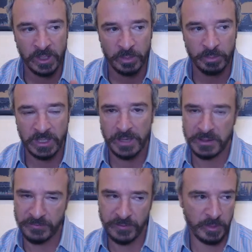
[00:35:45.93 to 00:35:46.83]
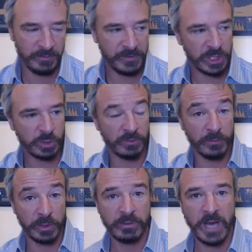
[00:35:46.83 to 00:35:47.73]
But I think from a visual
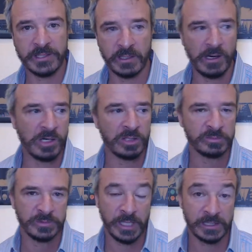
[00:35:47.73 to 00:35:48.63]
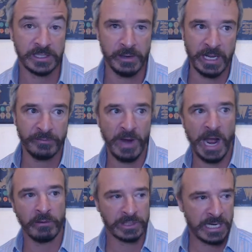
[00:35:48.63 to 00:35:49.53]
for you guys at home, not staring at it for
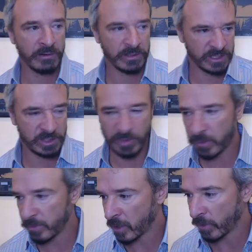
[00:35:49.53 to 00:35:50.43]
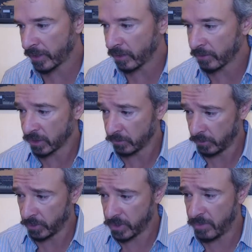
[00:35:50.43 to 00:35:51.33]
hours and hours, this is probably a better way to go. So
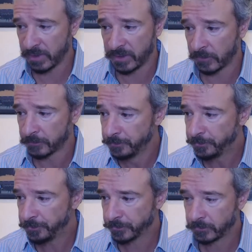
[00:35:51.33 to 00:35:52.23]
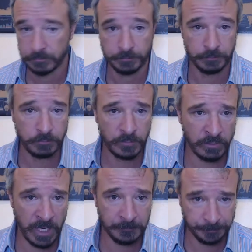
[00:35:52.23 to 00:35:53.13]
we'll keep it there.
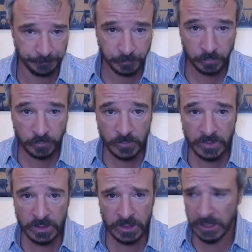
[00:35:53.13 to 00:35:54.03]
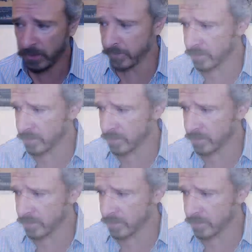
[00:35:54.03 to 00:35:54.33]
Okay, let's